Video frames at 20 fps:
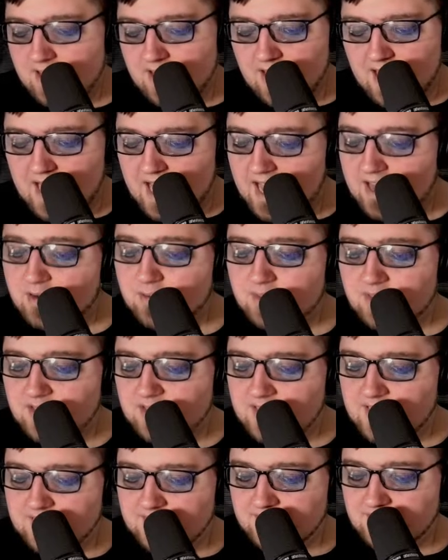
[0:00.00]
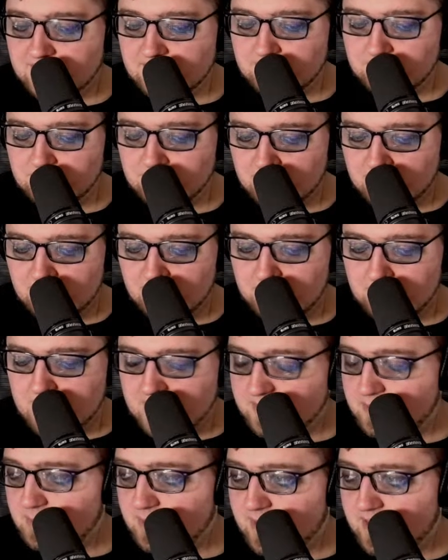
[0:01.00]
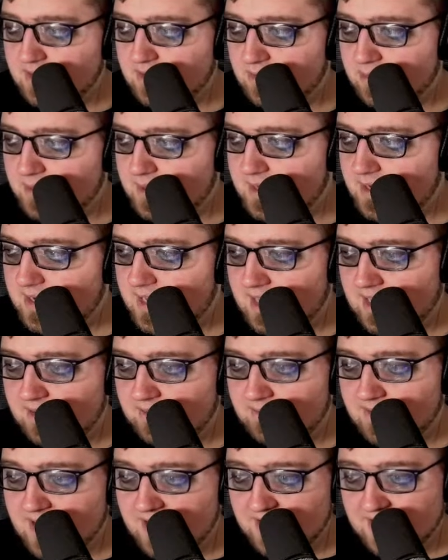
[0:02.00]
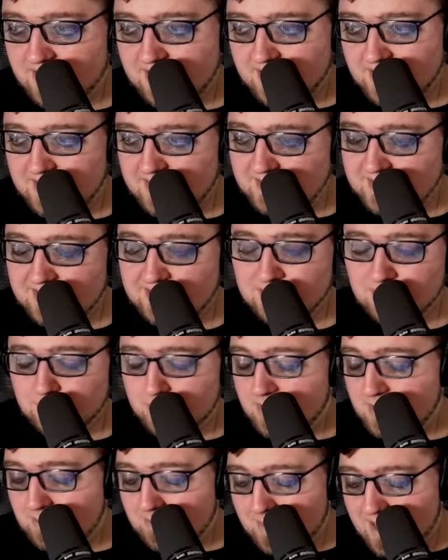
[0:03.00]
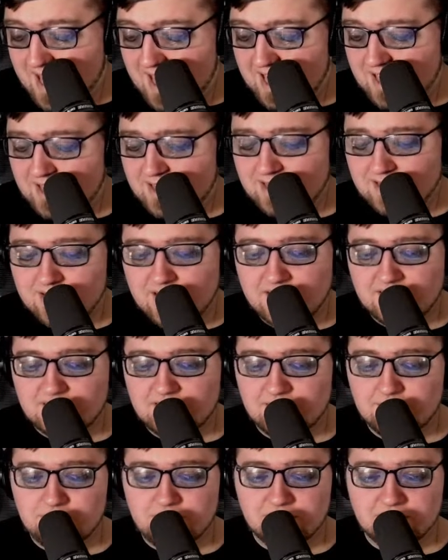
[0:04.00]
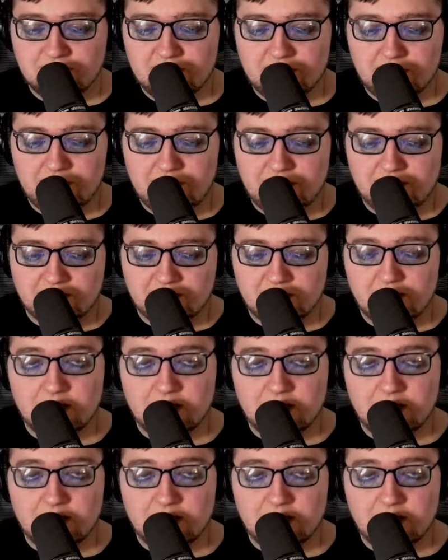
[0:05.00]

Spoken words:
I don't think that's the best way to do it. And in fact, I think that sounds pretty bad. A lot of times you'll end up getting a lot